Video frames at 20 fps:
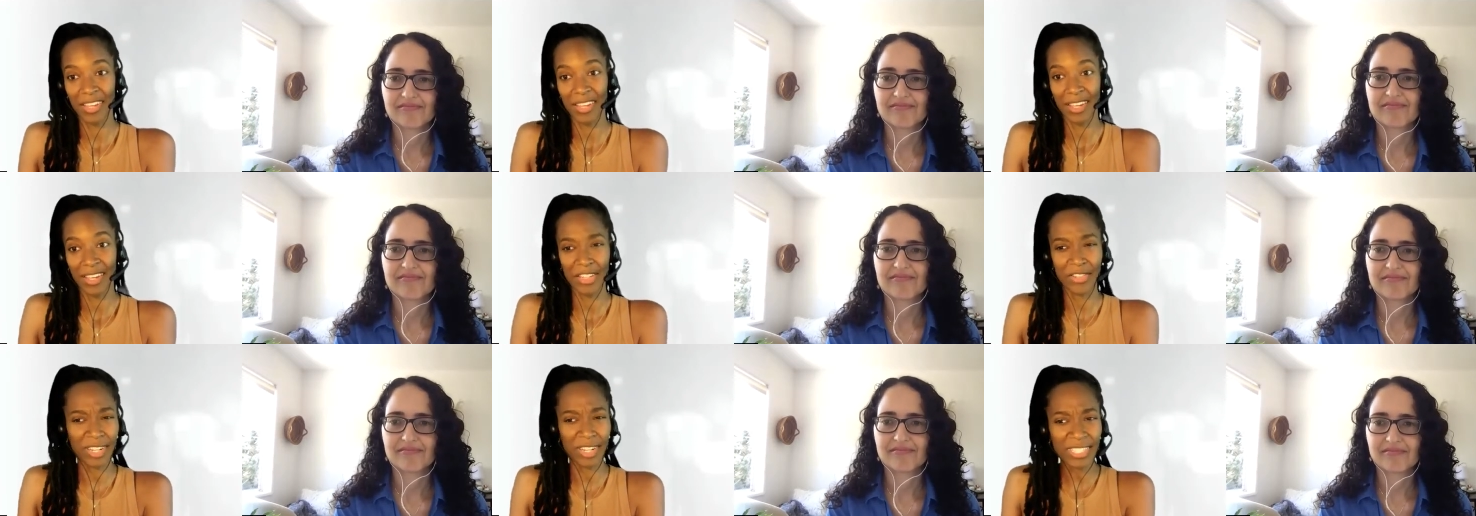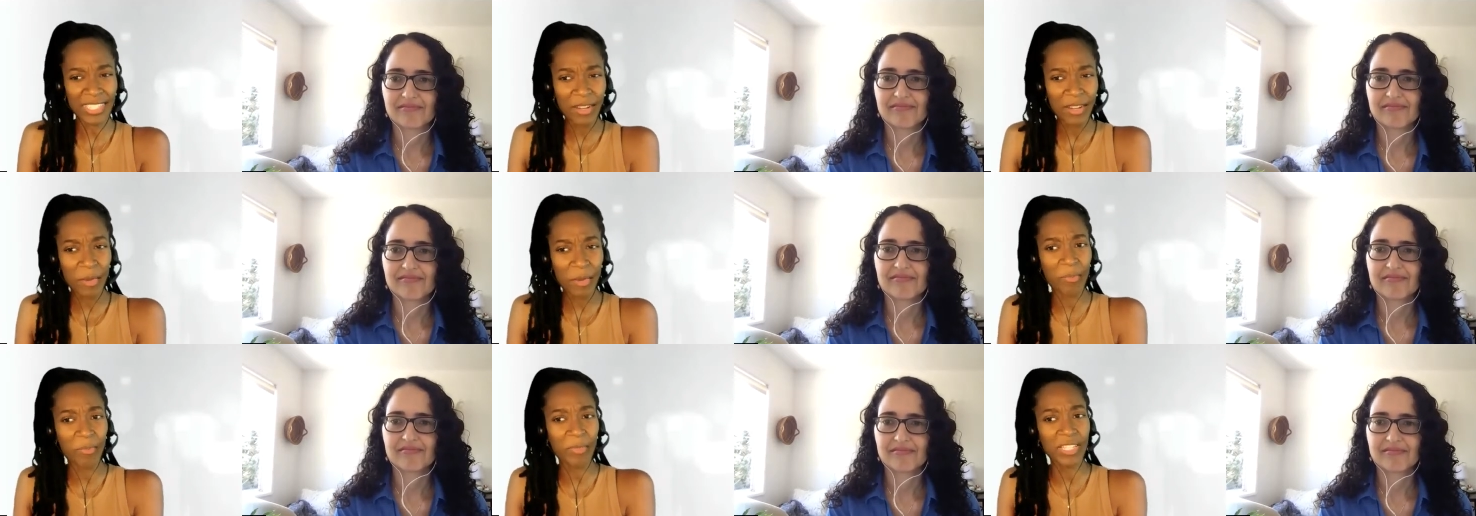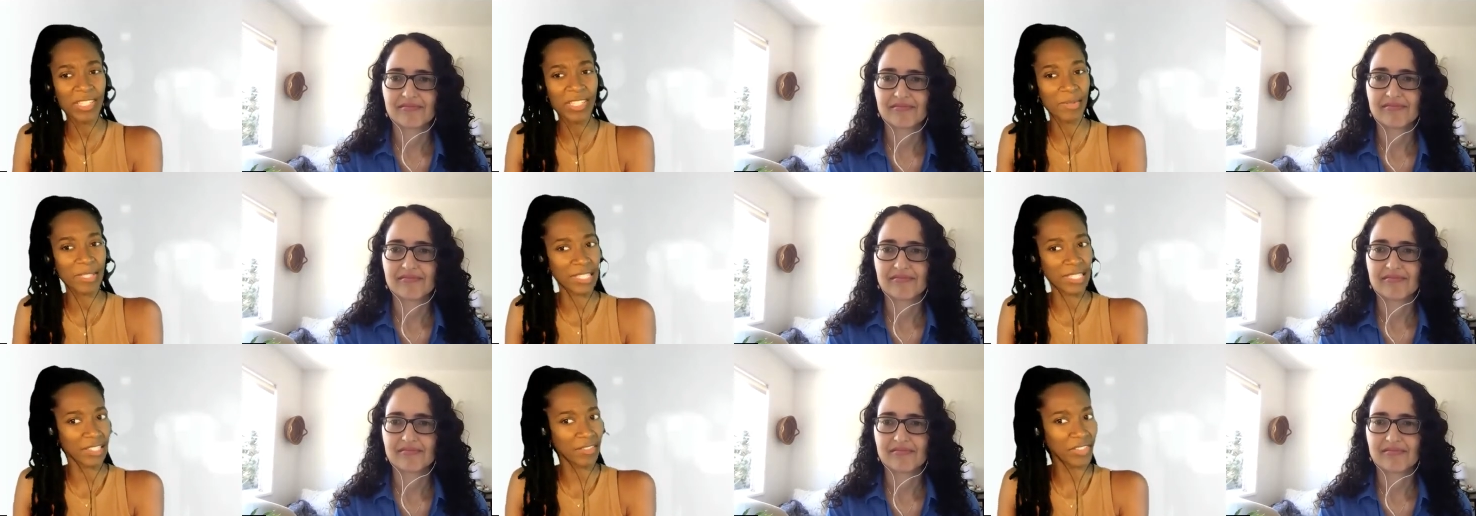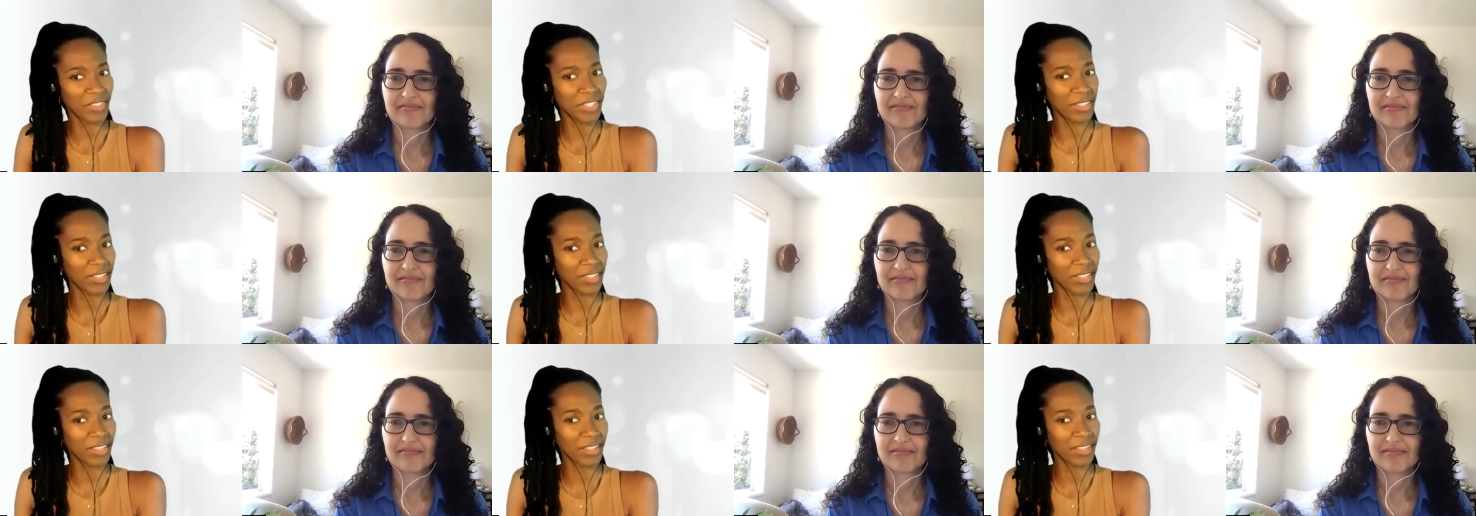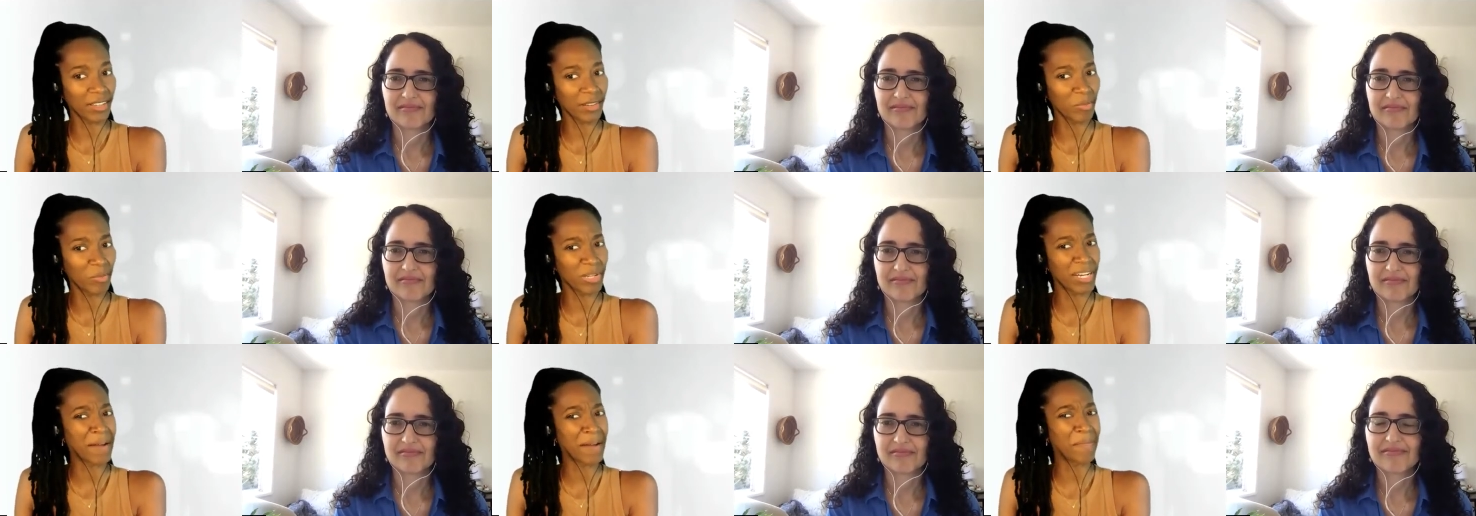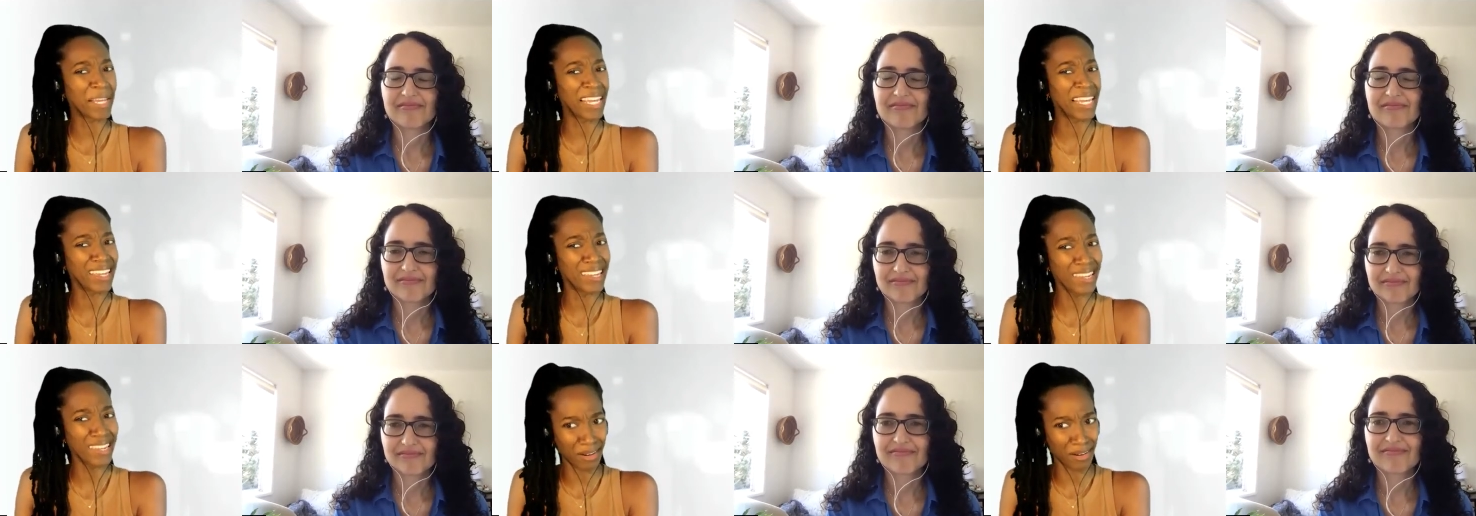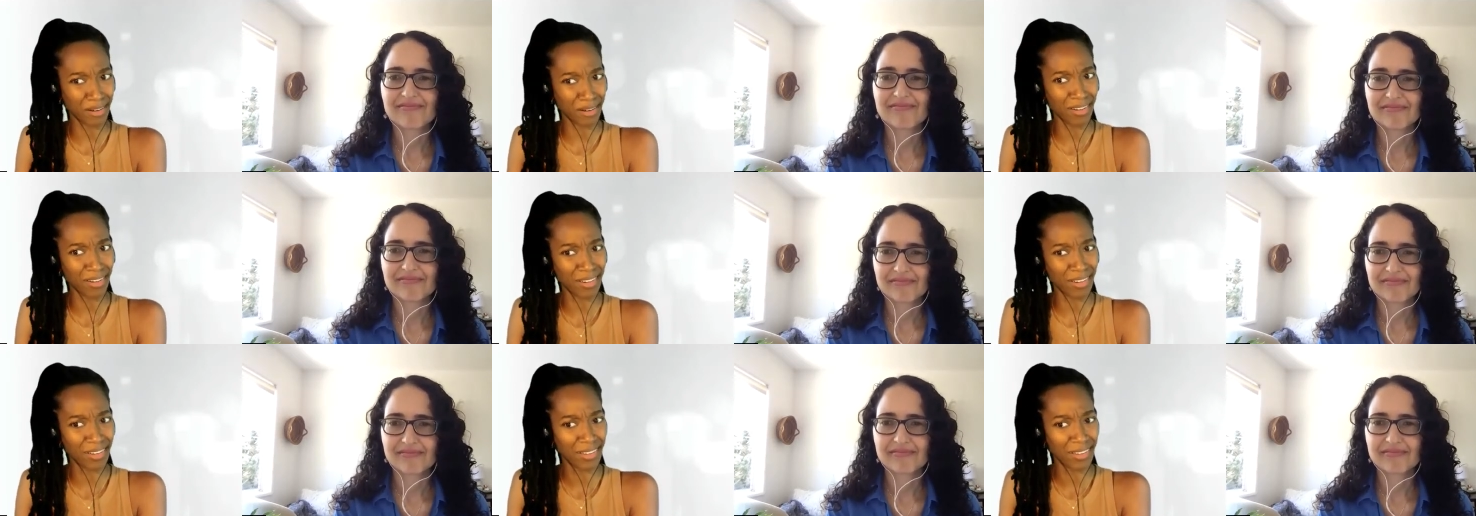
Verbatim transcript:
Speaker 1: And you're not talking about me specifically, but I'm here.